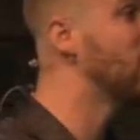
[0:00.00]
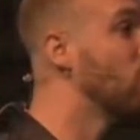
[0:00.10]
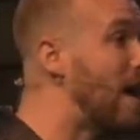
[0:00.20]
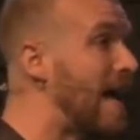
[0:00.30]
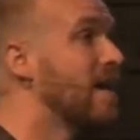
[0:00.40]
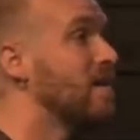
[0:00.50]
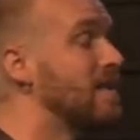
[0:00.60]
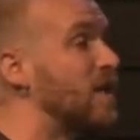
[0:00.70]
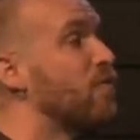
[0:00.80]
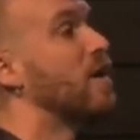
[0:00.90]
radically
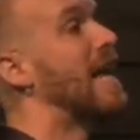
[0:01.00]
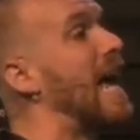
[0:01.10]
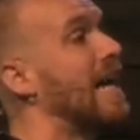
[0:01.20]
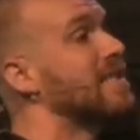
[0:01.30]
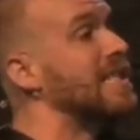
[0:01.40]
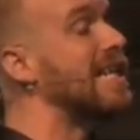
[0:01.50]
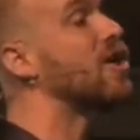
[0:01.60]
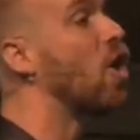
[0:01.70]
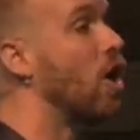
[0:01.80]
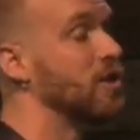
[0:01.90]
different as he
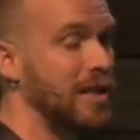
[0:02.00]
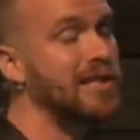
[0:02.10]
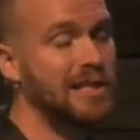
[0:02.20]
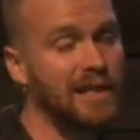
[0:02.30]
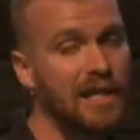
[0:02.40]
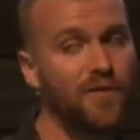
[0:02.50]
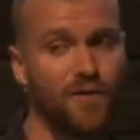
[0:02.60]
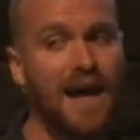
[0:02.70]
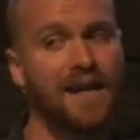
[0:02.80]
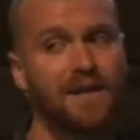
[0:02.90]
calls us to live
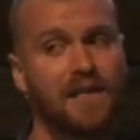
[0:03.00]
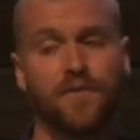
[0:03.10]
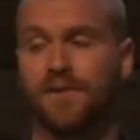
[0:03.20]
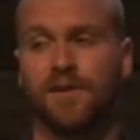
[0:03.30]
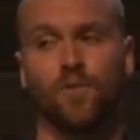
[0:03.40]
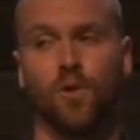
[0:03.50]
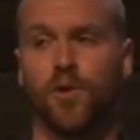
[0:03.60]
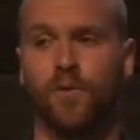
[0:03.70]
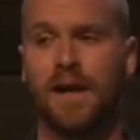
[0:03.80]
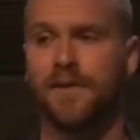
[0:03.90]
radically different than the world
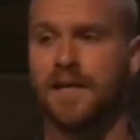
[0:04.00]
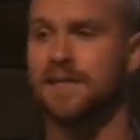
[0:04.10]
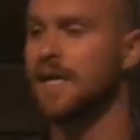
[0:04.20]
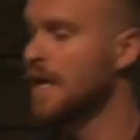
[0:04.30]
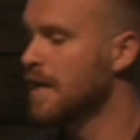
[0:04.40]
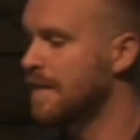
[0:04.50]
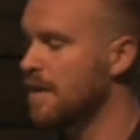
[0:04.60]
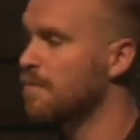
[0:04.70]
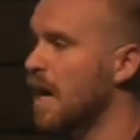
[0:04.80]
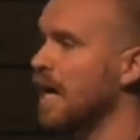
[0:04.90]
around us,
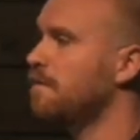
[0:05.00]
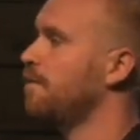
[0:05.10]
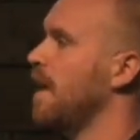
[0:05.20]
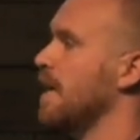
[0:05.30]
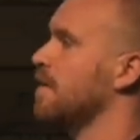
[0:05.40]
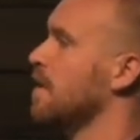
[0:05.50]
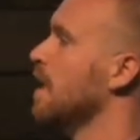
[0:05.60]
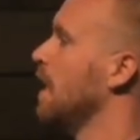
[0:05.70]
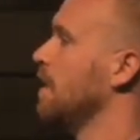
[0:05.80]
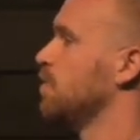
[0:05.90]
then my faith
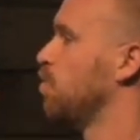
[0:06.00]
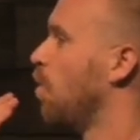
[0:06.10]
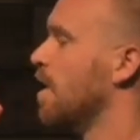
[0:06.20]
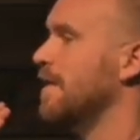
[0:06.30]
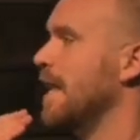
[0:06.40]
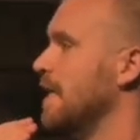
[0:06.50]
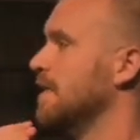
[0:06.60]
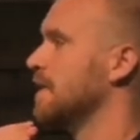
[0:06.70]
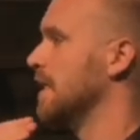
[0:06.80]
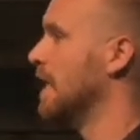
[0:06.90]
is one that
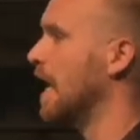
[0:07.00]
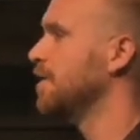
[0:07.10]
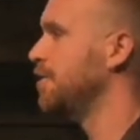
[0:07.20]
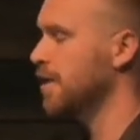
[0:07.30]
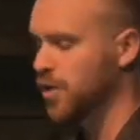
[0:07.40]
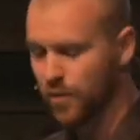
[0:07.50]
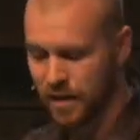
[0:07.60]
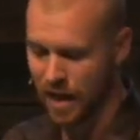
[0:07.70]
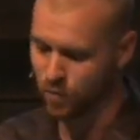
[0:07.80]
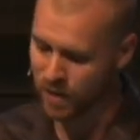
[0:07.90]
is not genuine,
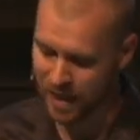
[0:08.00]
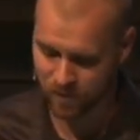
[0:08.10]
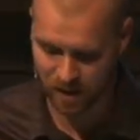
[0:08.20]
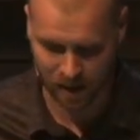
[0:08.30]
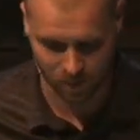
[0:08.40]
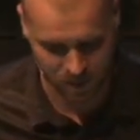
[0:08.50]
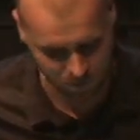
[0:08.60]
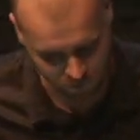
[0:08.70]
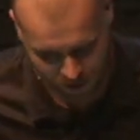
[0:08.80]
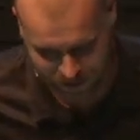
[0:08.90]
and we have to come to
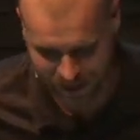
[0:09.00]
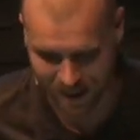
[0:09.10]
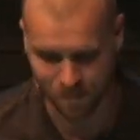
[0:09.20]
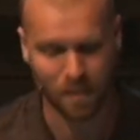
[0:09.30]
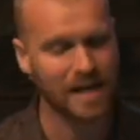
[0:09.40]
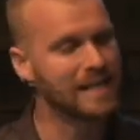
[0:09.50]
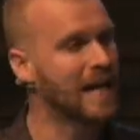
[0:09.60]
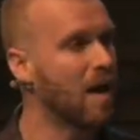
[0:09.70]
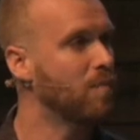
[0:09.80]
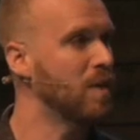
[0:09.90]
face that it might
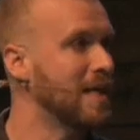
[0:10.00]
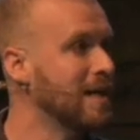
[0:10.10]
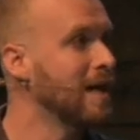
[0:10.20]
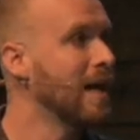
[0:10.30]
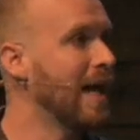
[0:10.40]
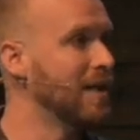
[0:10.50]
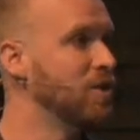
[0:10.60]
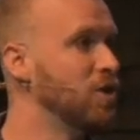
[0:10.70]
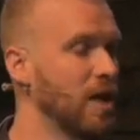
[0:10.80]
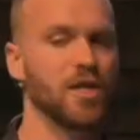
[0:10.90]
not be a
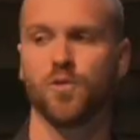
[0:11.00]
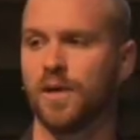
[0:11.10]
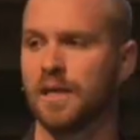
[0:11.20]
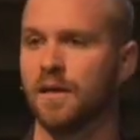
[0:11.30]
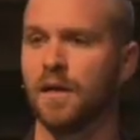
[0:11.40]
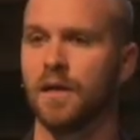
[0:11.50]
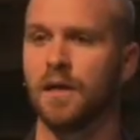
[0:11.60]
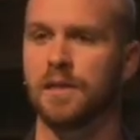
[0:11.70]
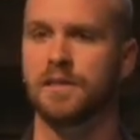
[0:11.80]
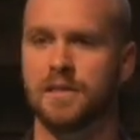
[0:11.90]
genuine
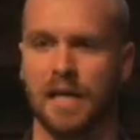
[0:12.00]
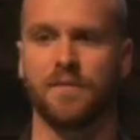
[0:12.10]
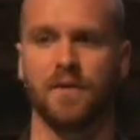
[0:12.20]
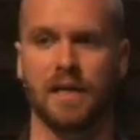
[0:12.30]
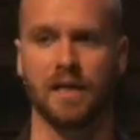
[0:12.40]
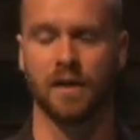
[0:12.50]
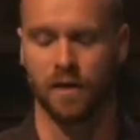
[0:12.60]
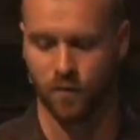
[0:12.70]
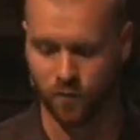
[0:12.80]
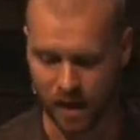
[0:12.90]
saving
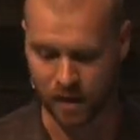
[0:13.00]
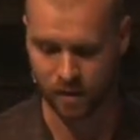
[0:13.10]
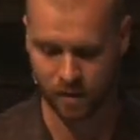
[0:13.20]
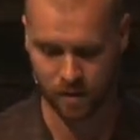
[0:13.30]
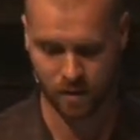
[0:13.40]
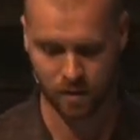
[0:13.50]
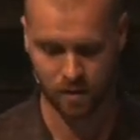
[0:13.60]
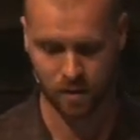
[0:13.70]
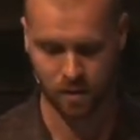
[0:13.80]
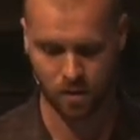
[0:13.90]
faith.
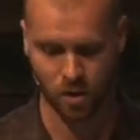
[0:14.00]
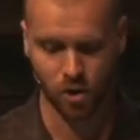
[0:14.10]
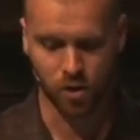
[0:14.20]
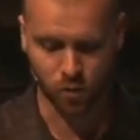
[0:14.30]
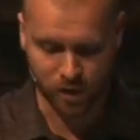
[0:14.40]
Do we